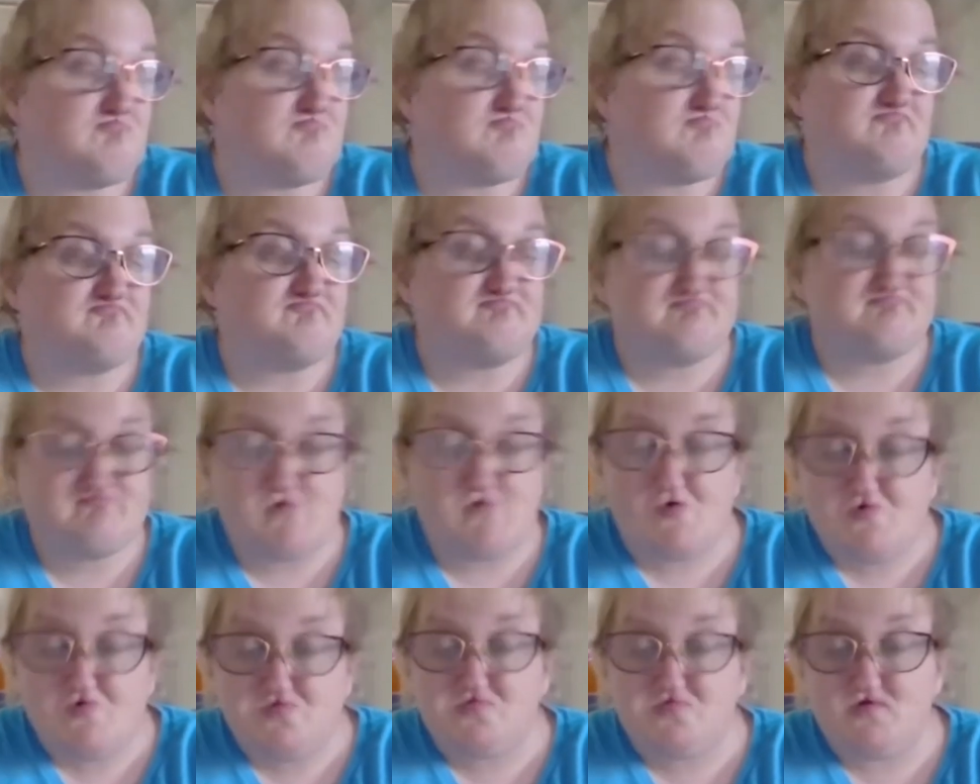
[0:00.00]

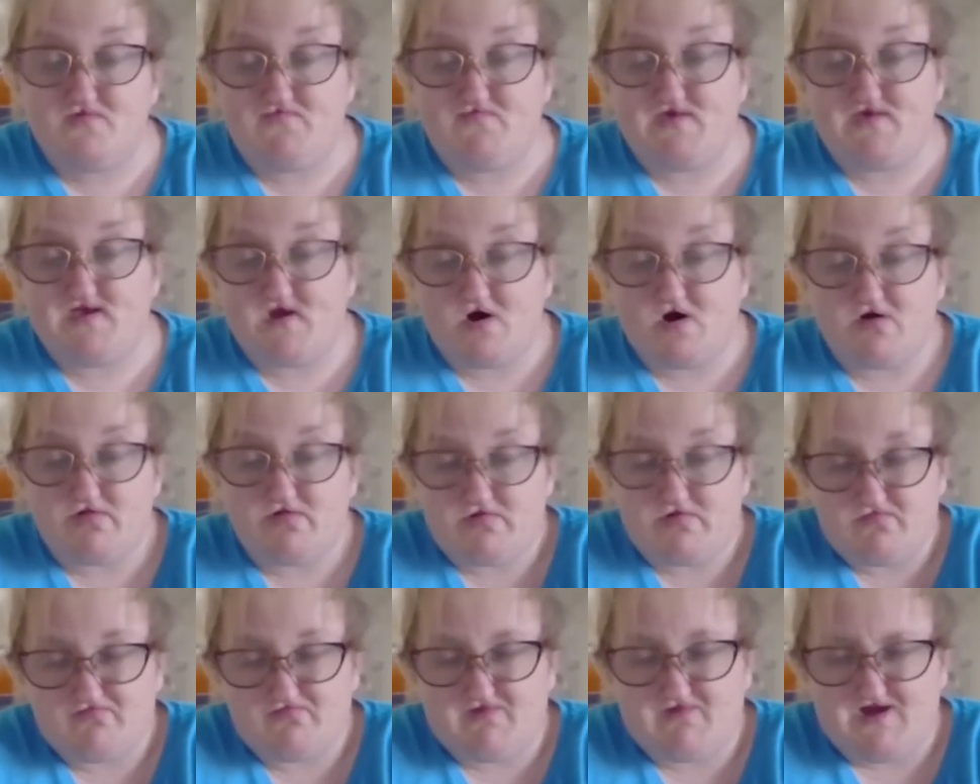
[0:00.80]
mostly
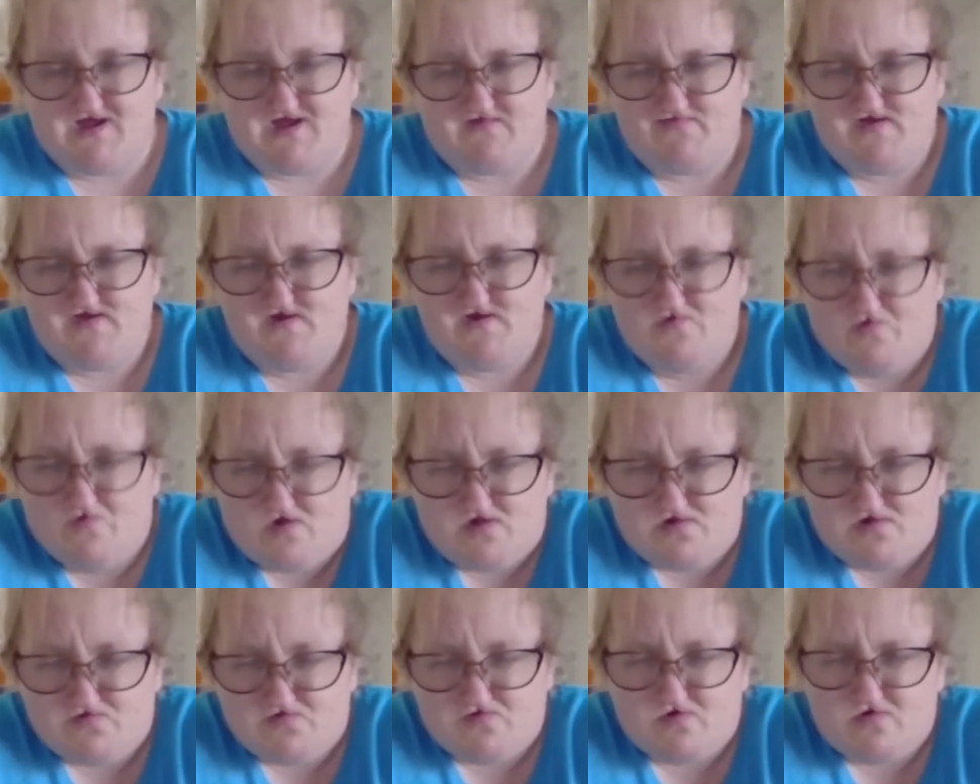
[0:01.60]
because of my
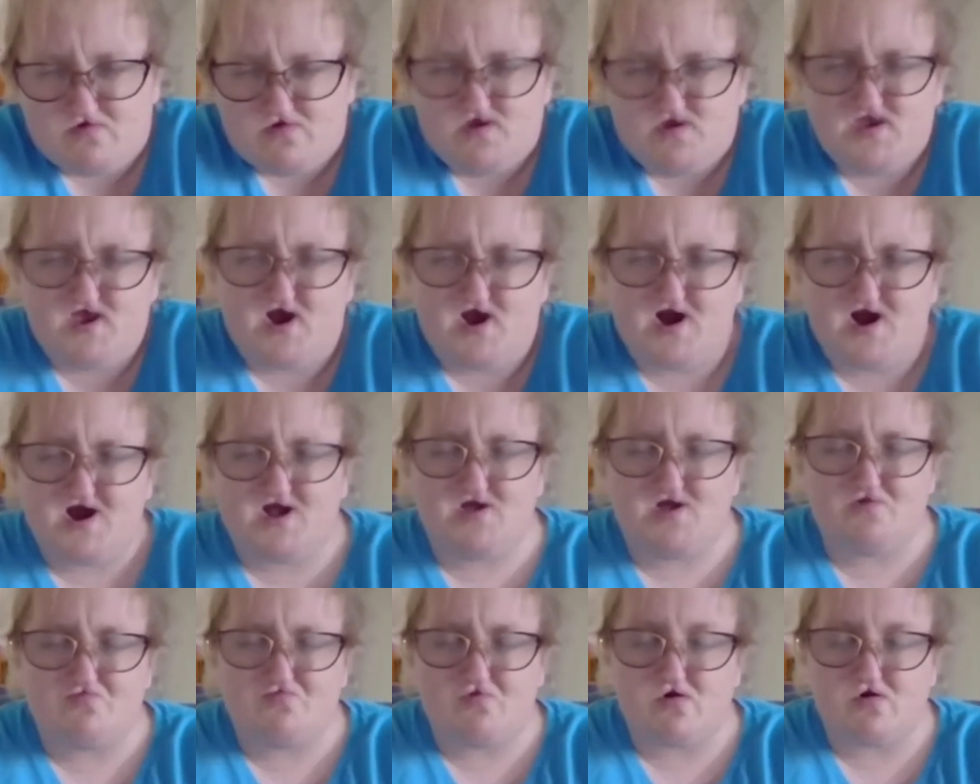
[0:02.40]
appearance, really.
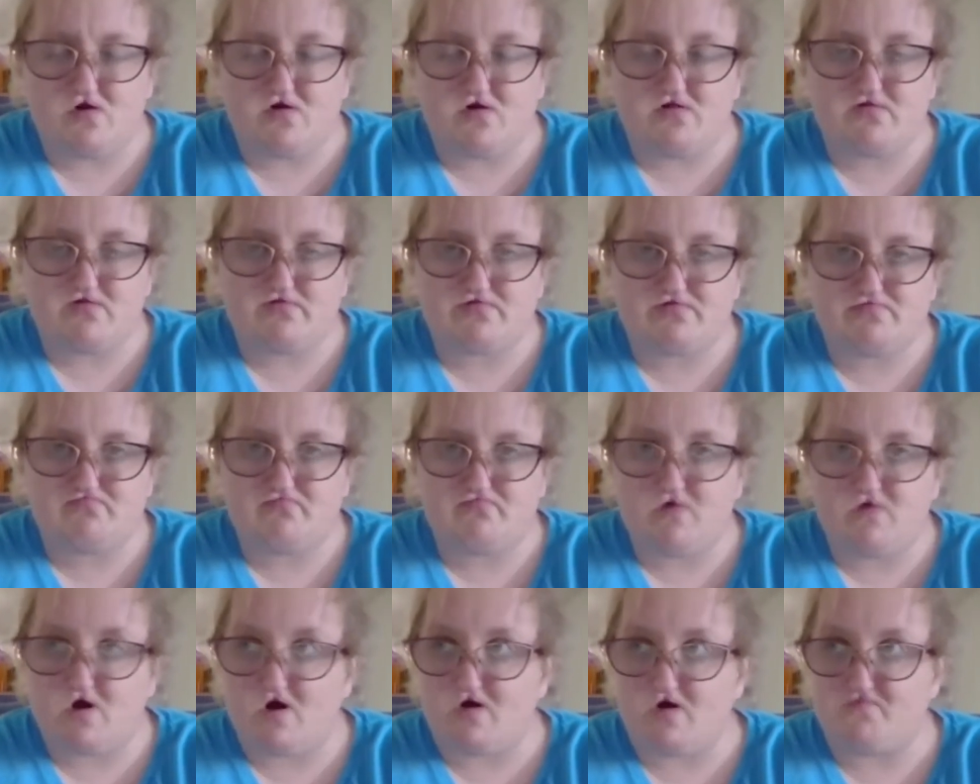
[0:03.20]
I was
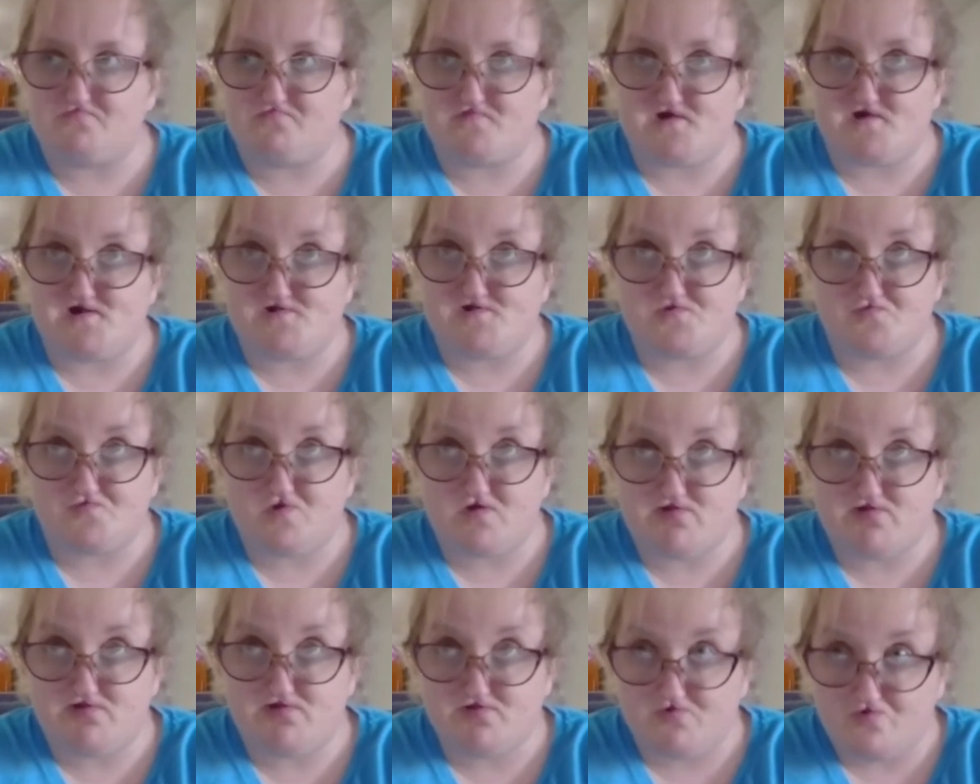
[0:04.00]
chased
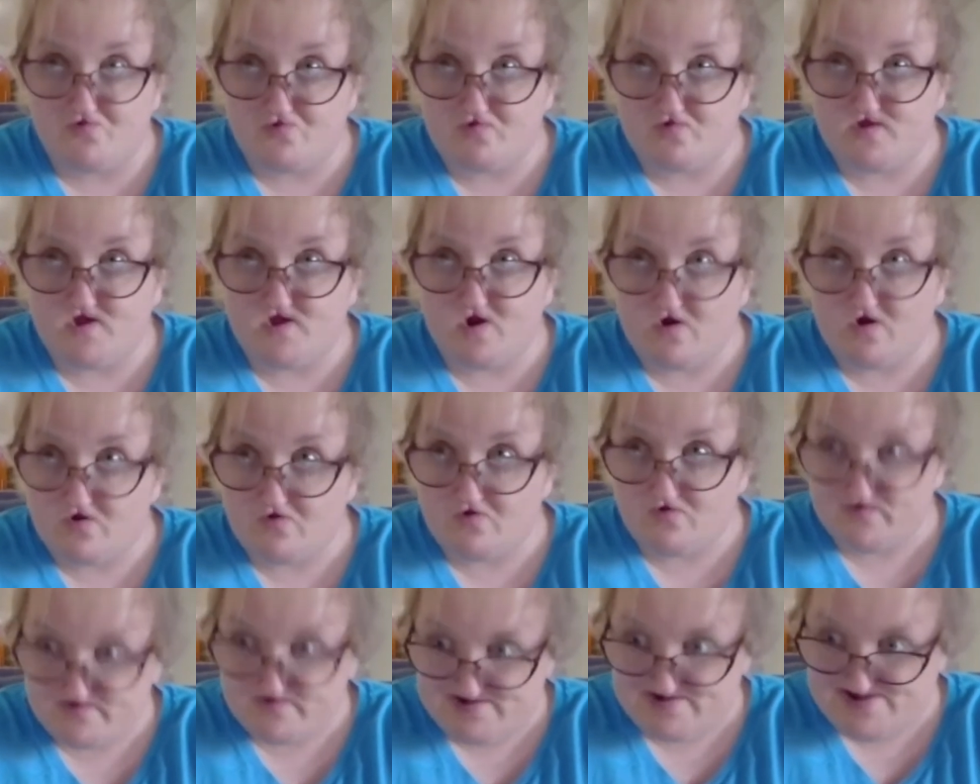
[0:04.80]
around the
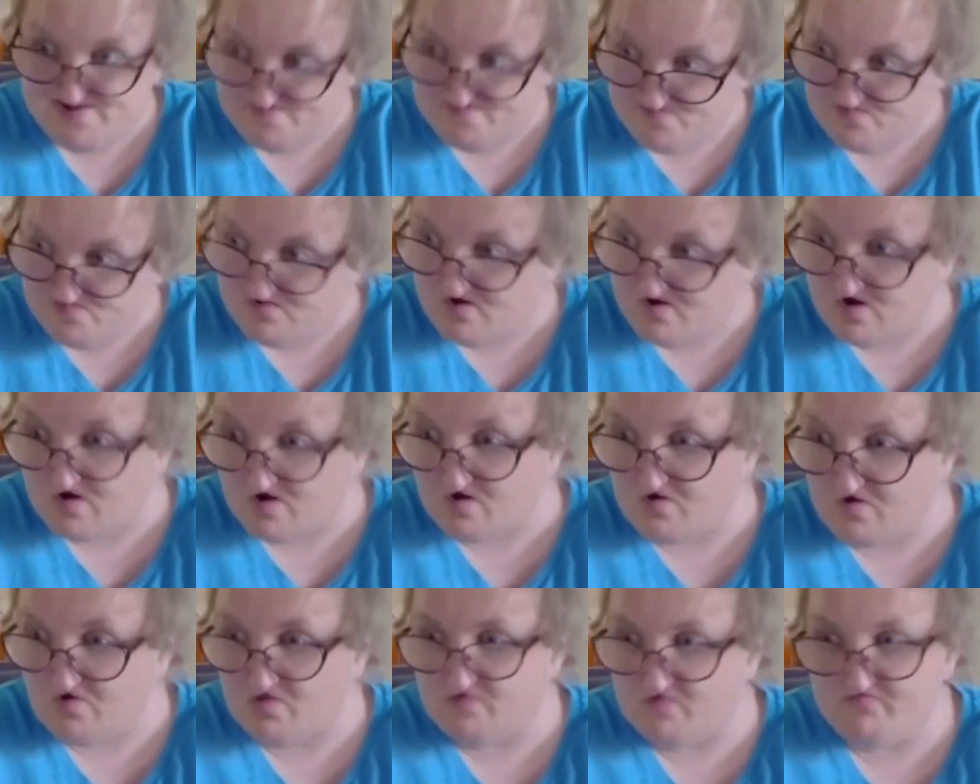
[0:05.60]
schoolyard,
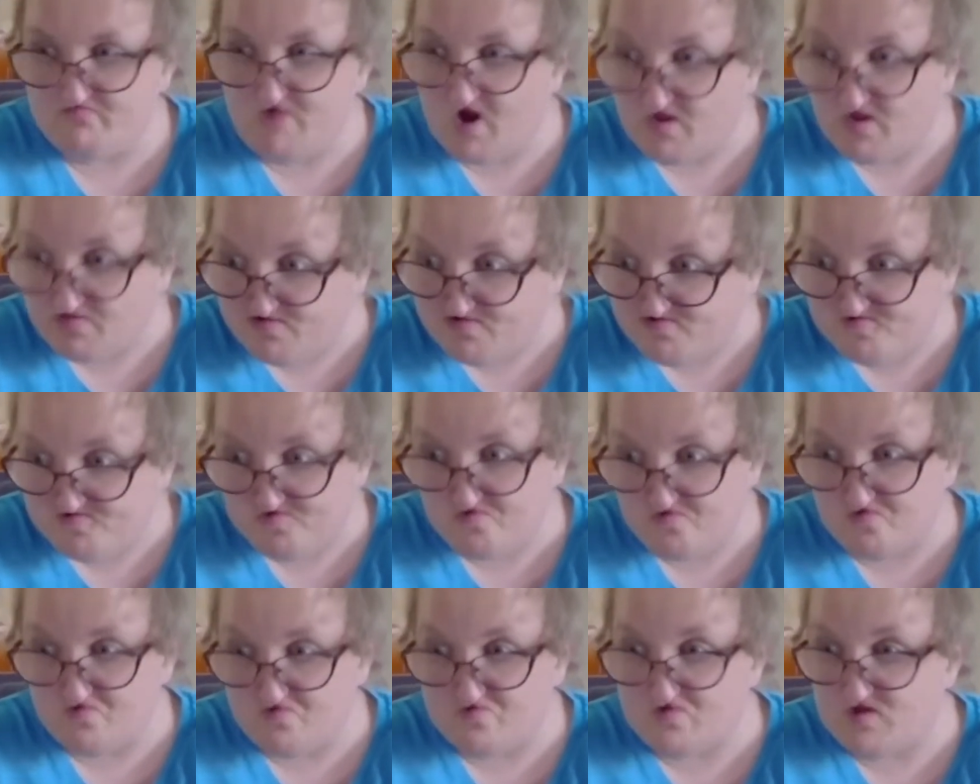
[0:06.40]
called a
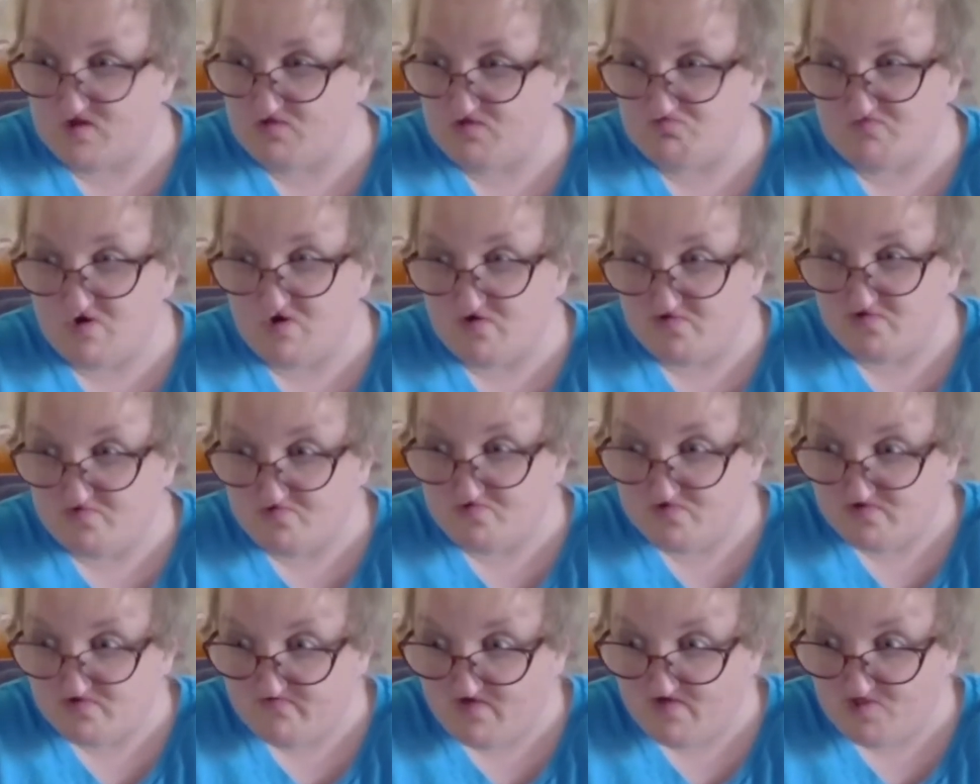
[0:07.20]
monster and all
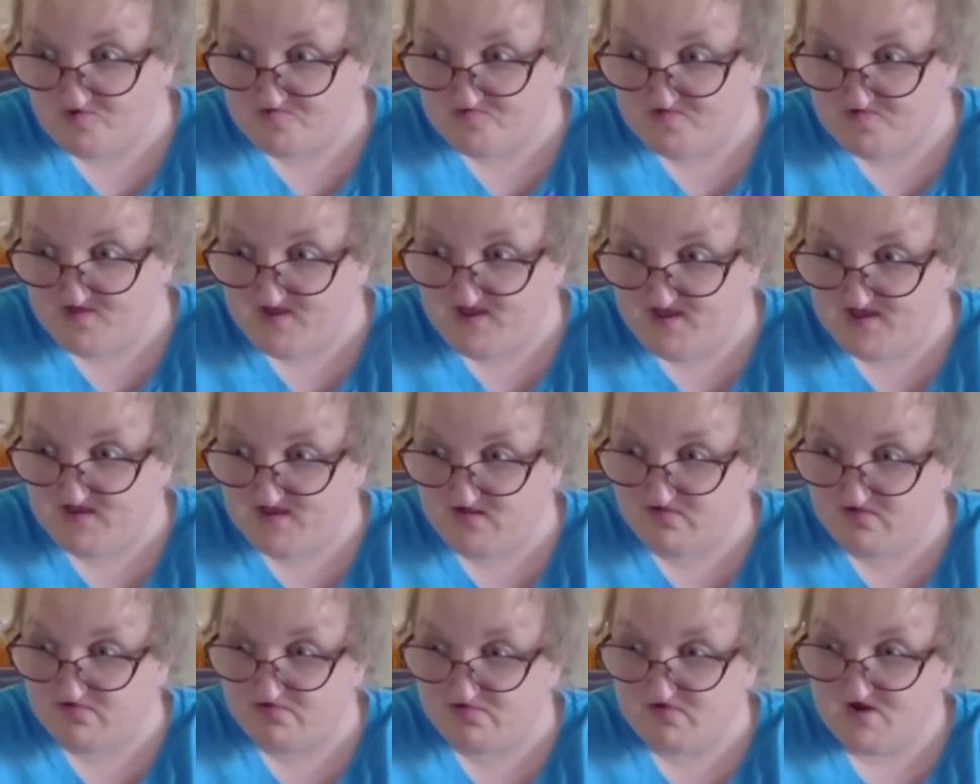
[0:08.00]
sorts of other
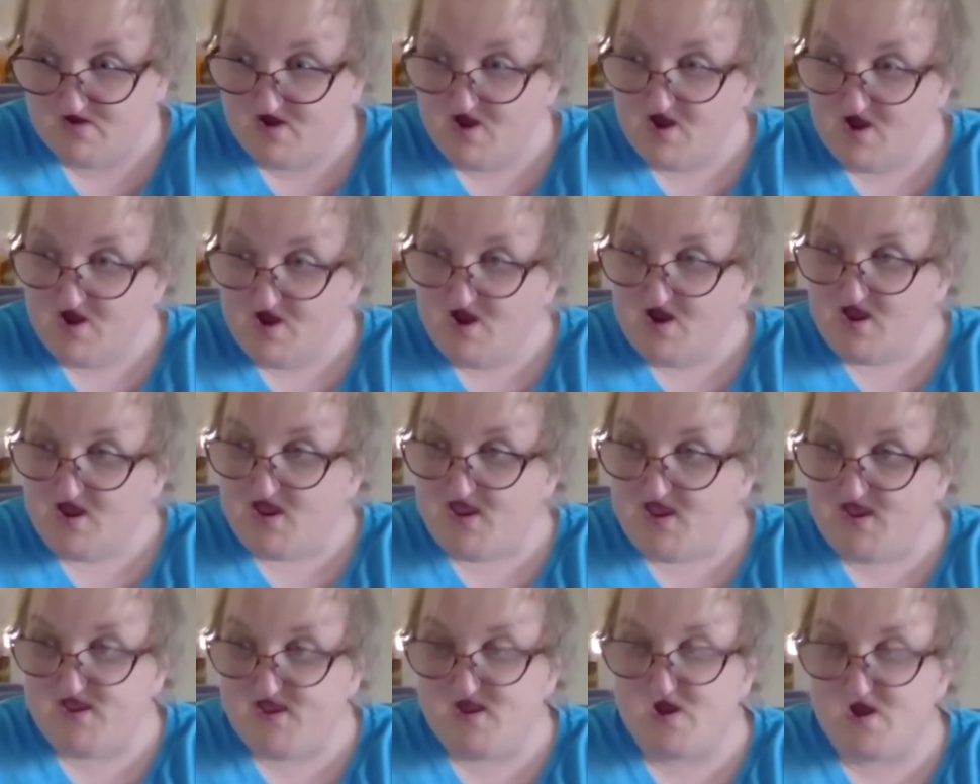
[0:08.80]
things.
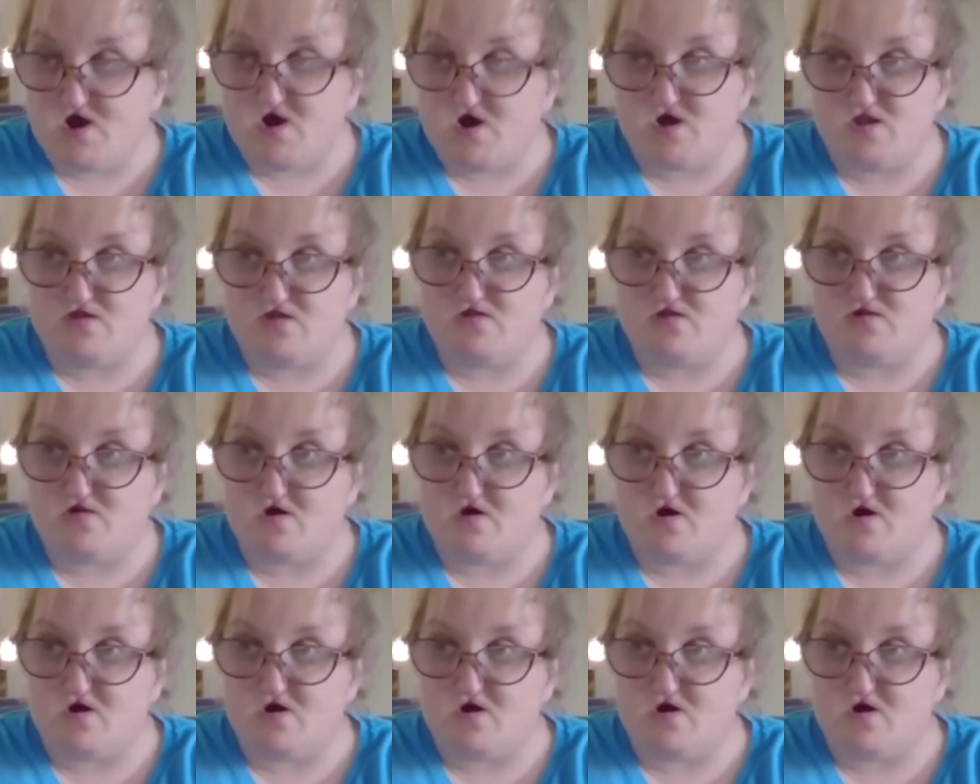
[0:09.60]
And